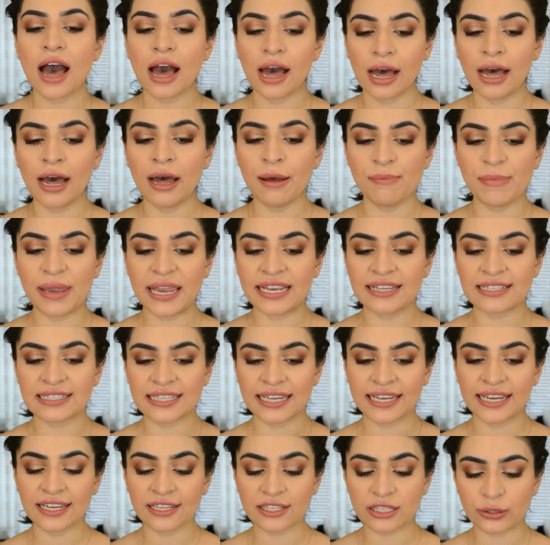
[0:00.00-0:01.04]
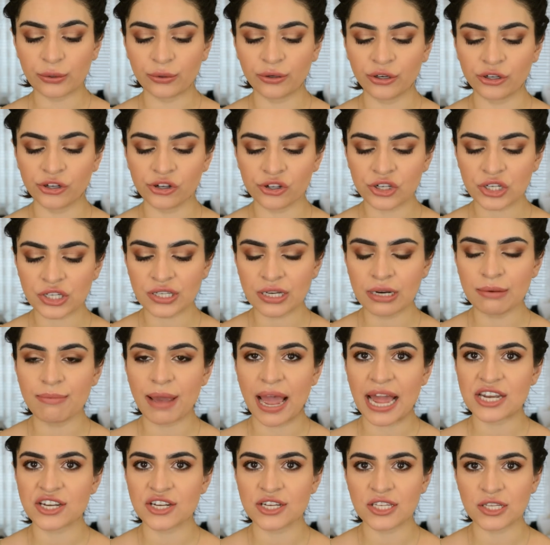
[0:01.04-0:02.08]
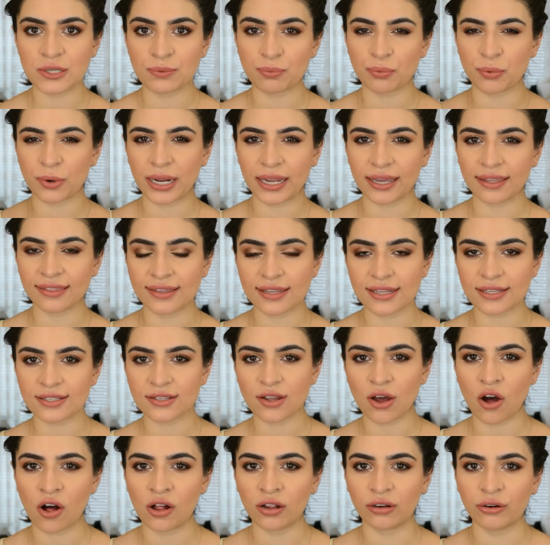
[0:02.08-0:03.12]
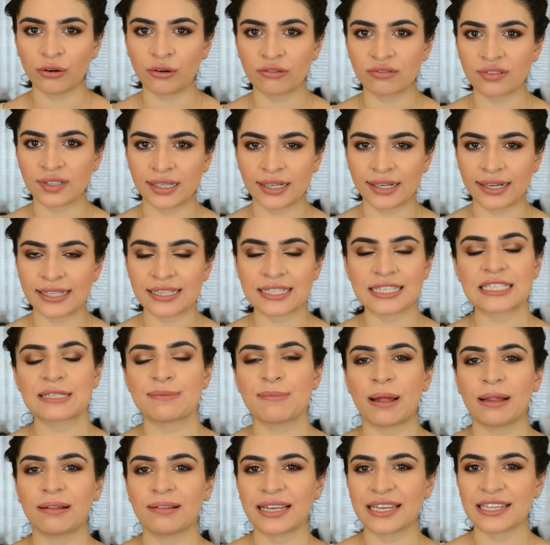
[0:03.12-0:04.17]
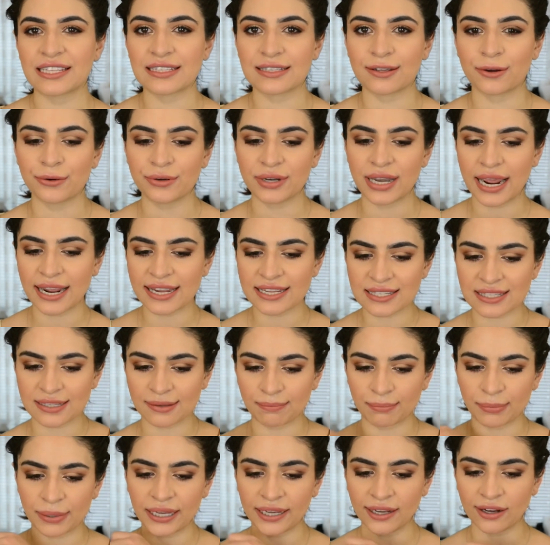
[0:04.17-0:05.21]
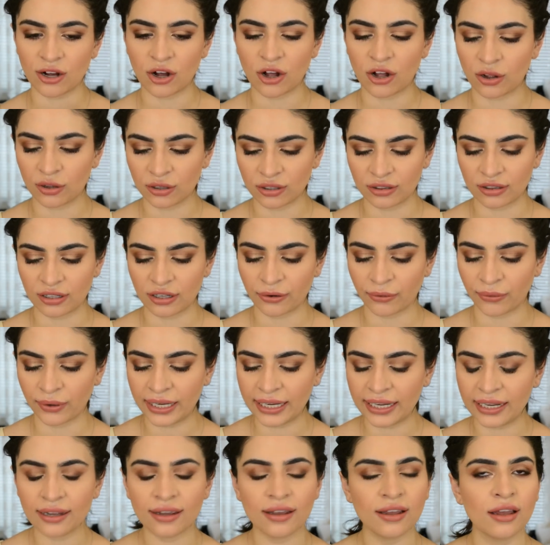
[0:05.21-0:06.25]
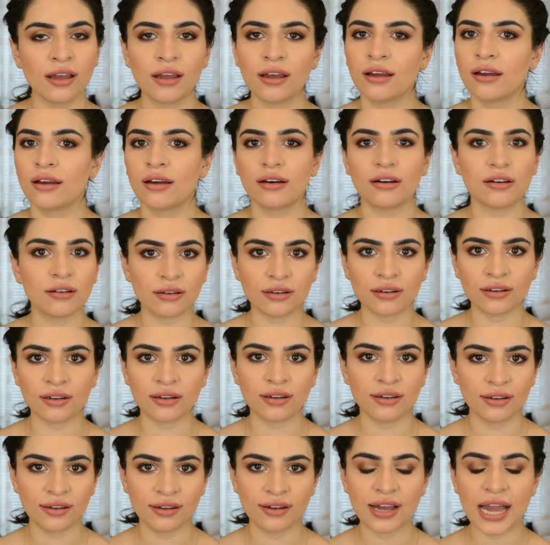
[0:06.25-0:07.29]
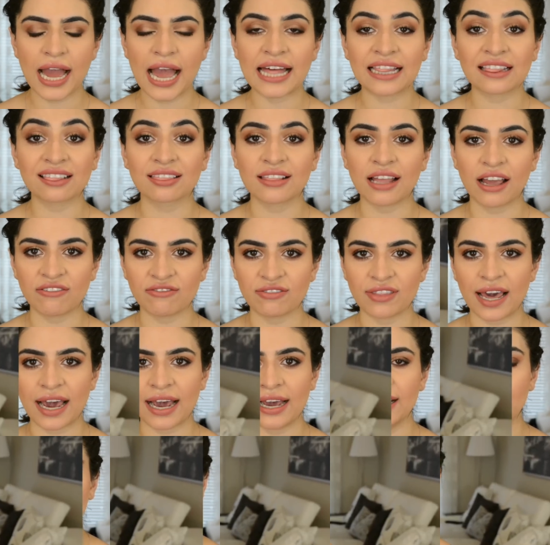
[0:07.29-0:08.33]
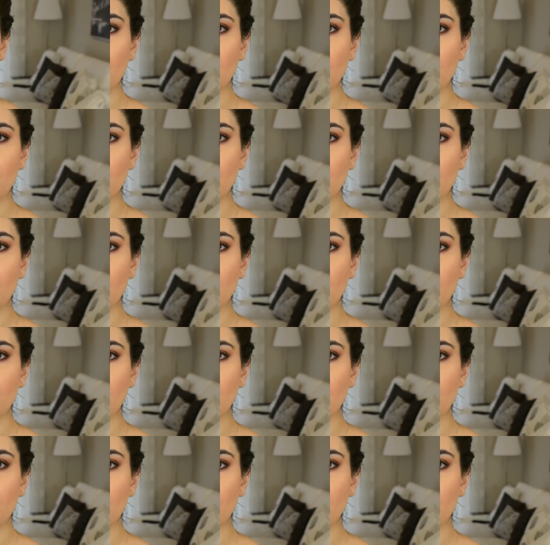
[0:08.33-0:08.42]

amazing. So could you just imagine spraying this all over and smelling so nice and being all glowy? Ugh, I love that.